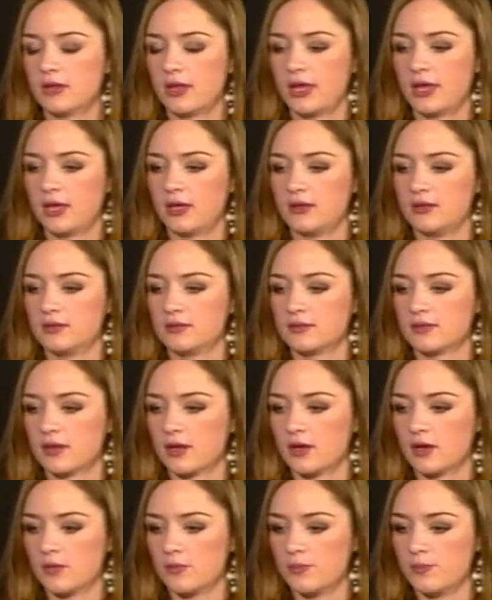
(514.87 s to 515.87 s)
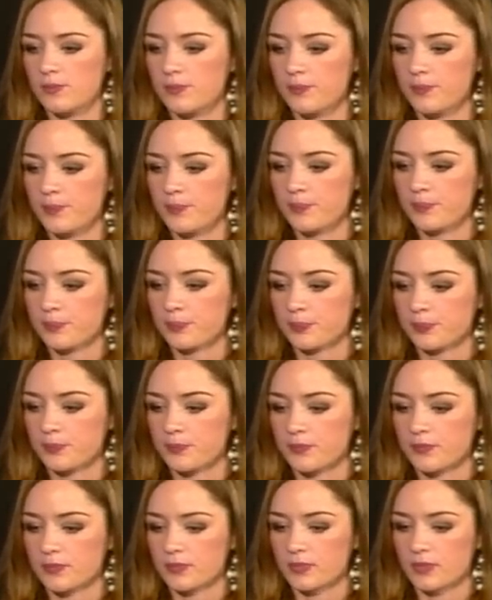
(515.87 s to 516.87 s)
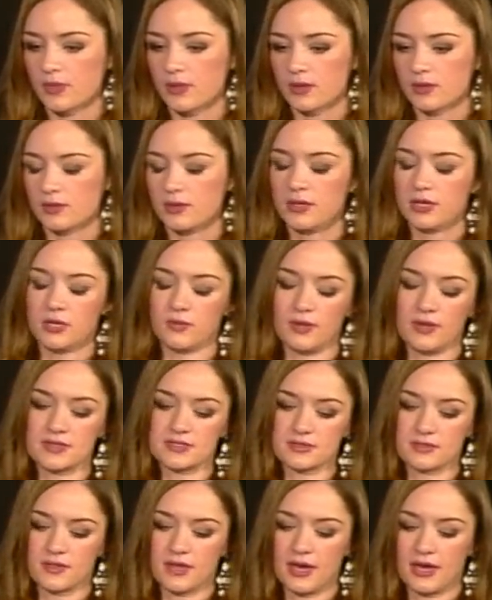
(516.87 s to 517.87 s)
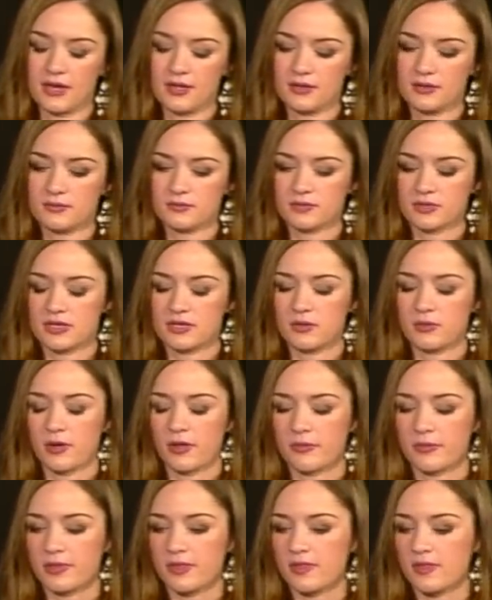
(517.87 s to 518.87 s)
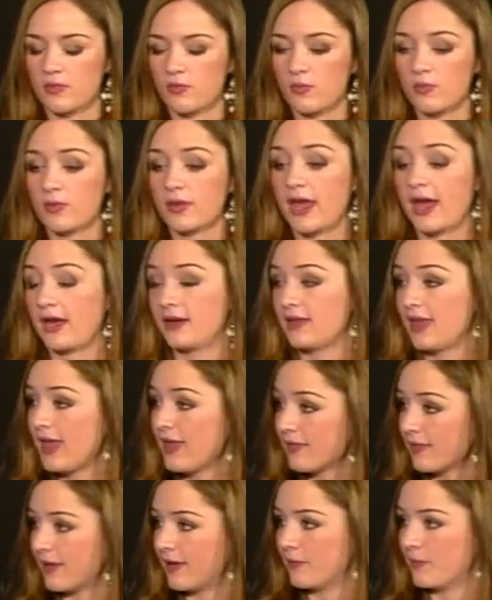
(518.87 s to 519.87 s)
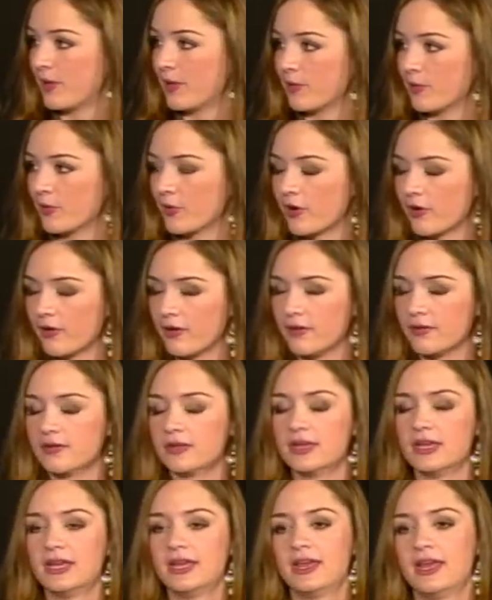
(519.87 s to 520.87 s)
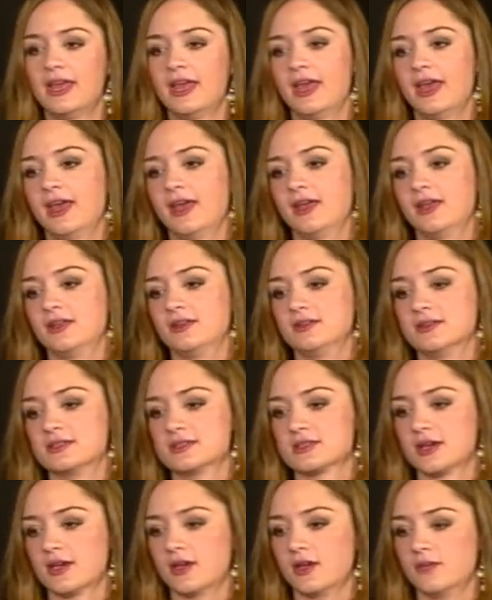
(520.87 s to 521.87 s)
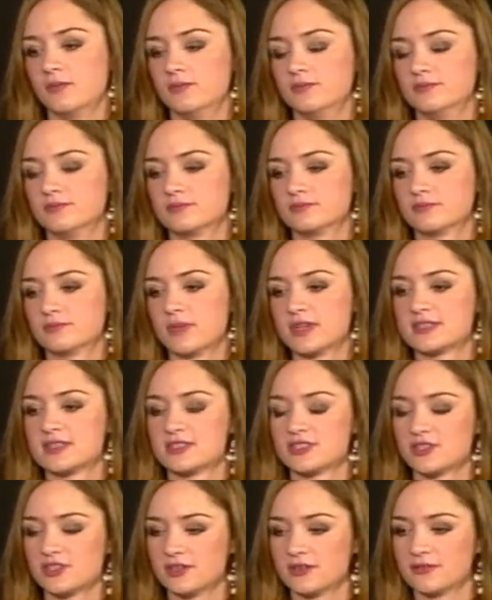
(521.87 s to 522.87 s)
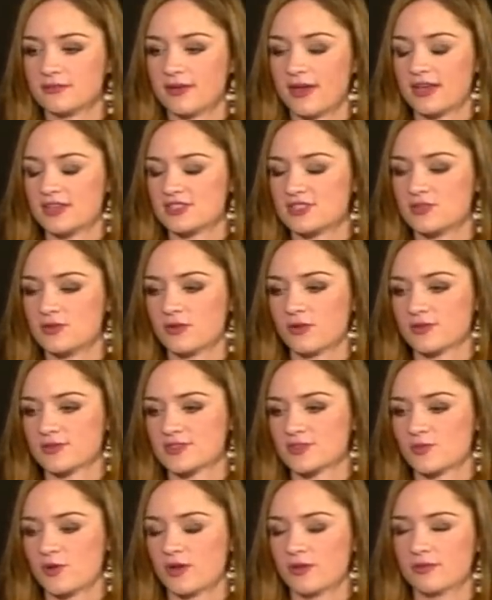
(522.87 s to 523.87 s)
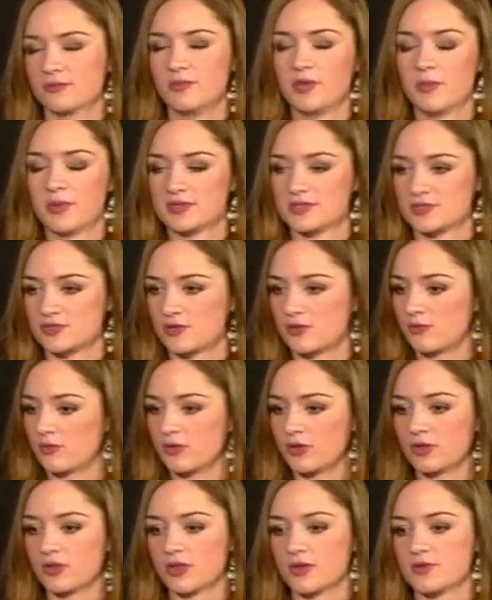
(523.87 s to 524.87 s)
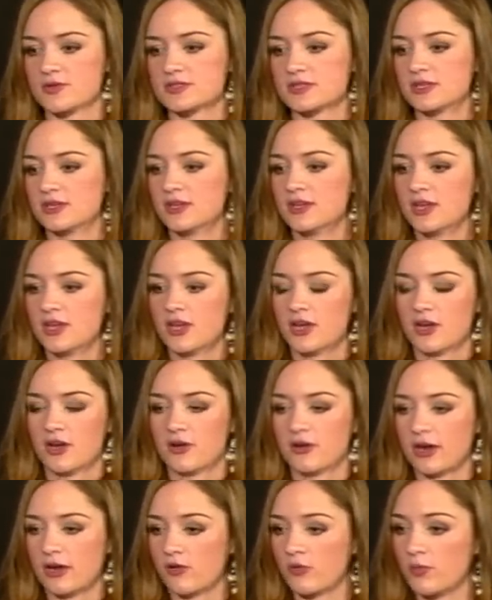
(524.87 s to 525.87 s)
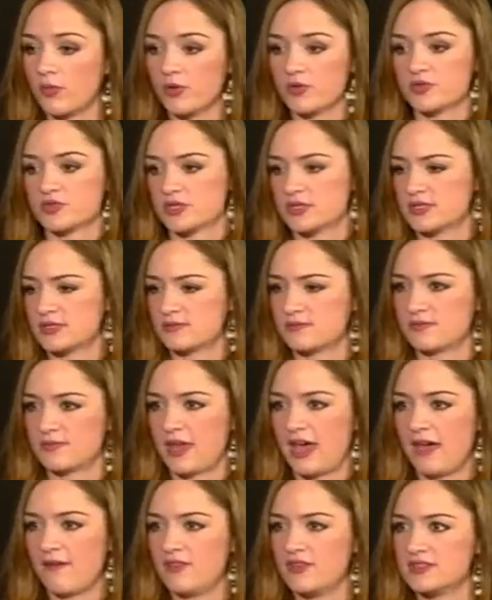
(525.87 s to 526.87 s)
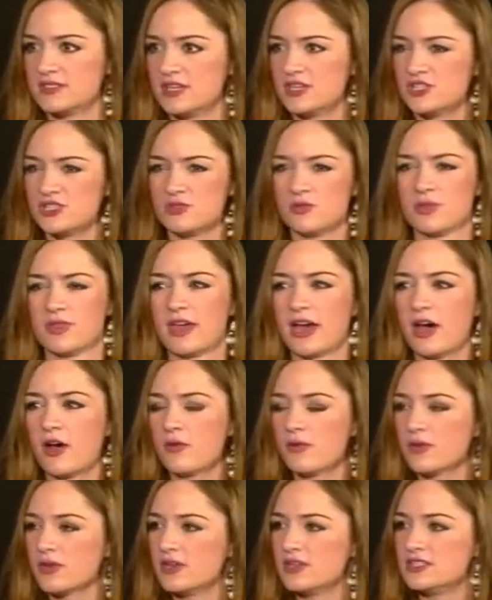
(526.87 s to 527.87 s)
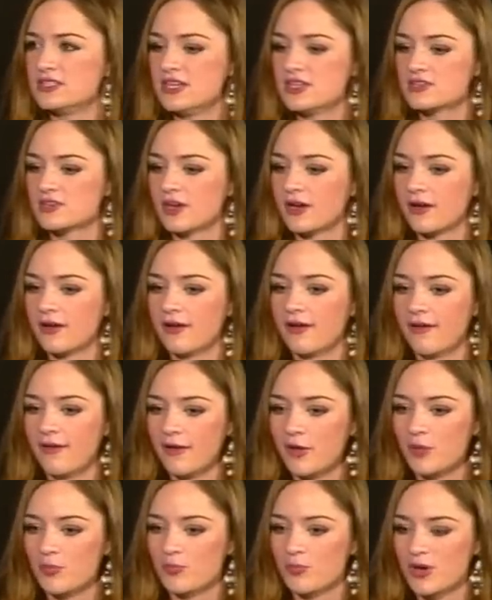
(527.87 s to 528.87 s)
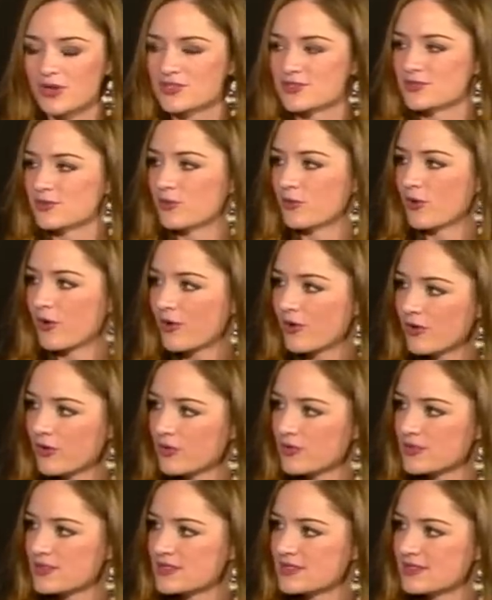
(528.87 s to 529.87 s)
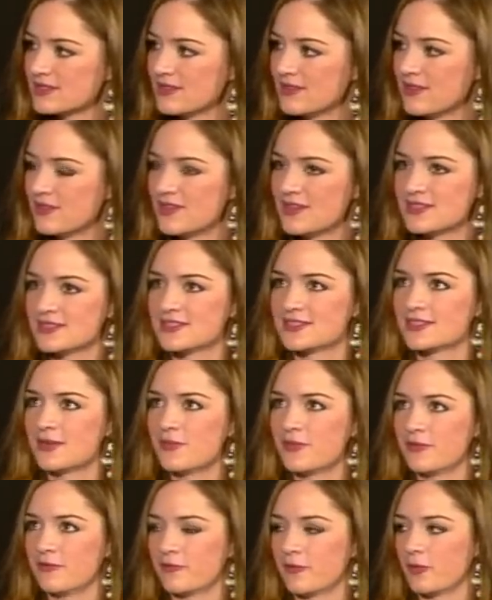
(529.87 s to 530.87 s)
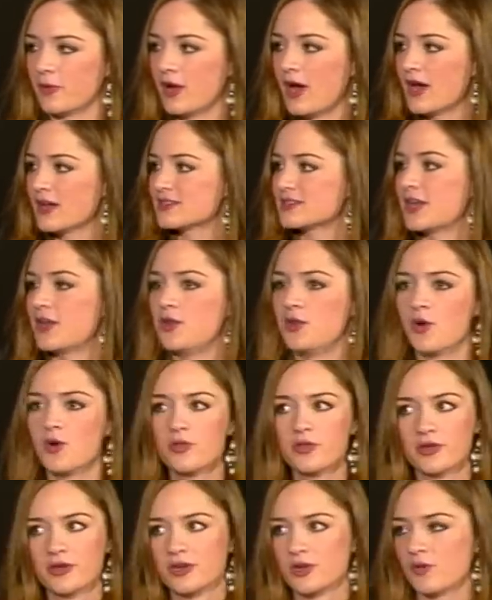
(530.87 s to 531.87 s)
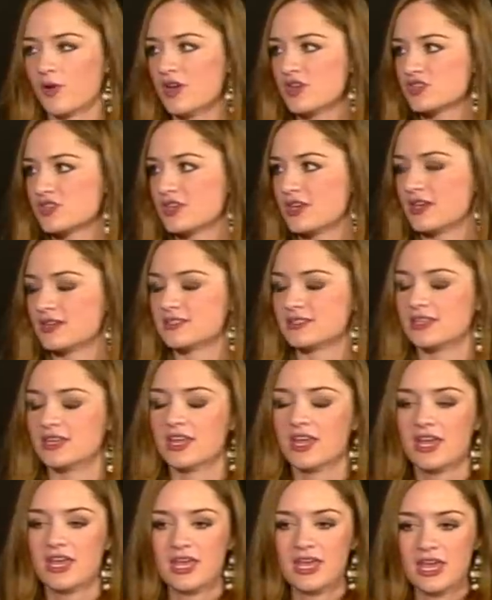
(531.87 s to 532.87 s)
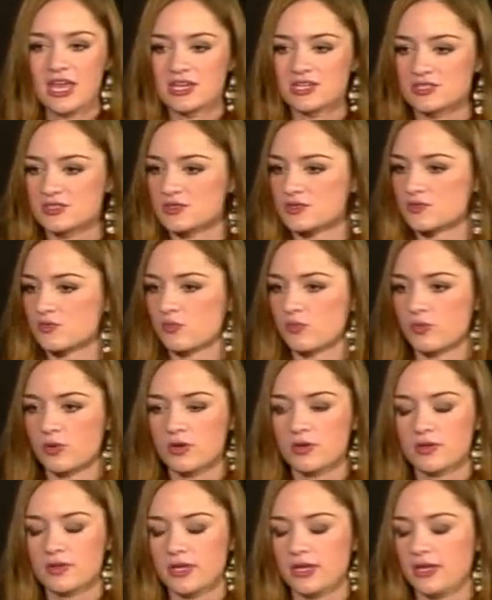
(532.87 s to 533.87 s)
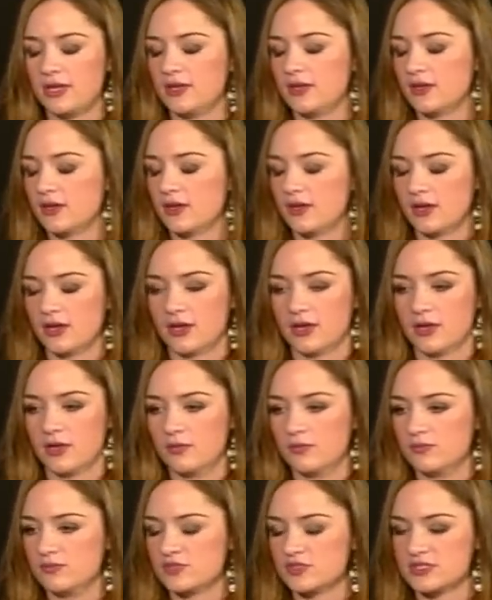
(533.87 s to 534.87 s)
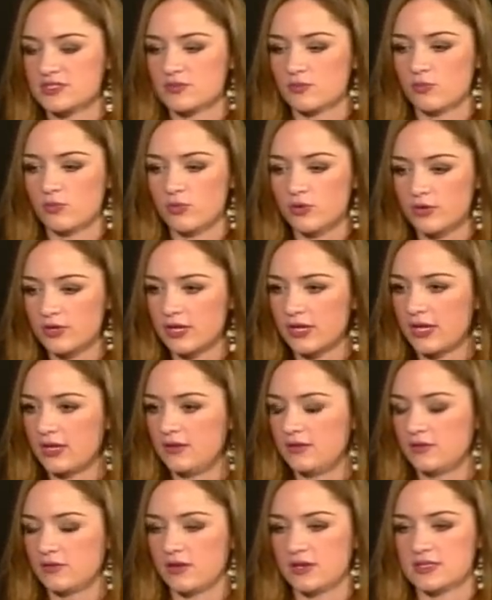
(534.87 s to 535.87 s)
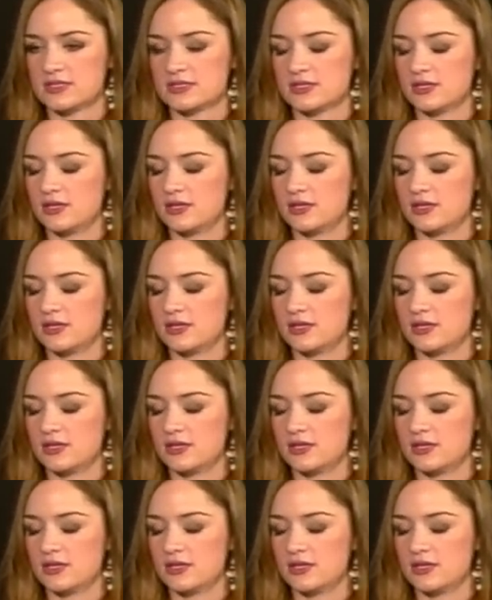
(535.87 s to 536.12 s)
And, um, anyway, so that continued to bother me. And then we had Kayla, my little girl. Uh -huh. And, um, my sister has two girls as well, and me and my sister are really close. And her and I were both just having this issue with how are we going to teach our precious little girls that this is something from God? Because I know they're going to question us, and it just was really, um, just really getting to us.